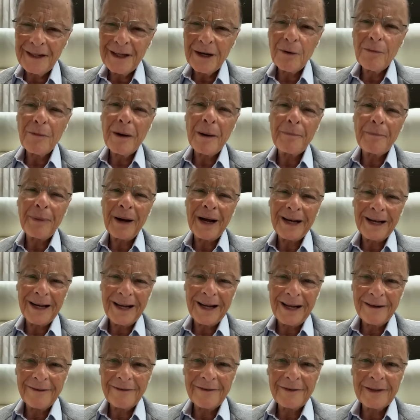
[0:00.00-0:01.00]
but just
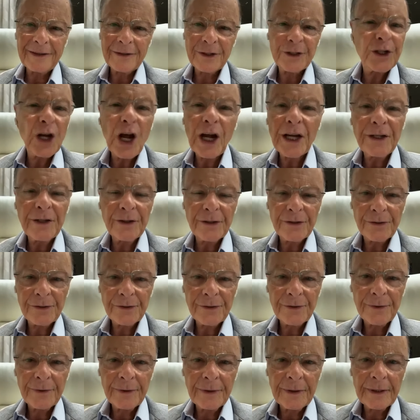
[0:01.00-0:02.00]
give one word,
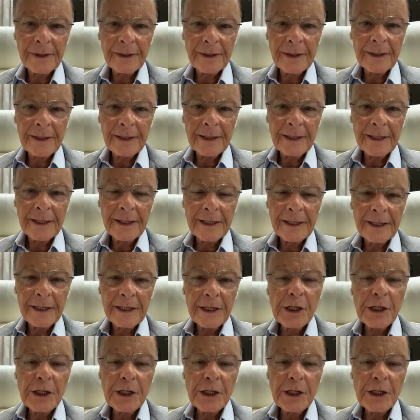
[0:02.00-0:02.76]
just that.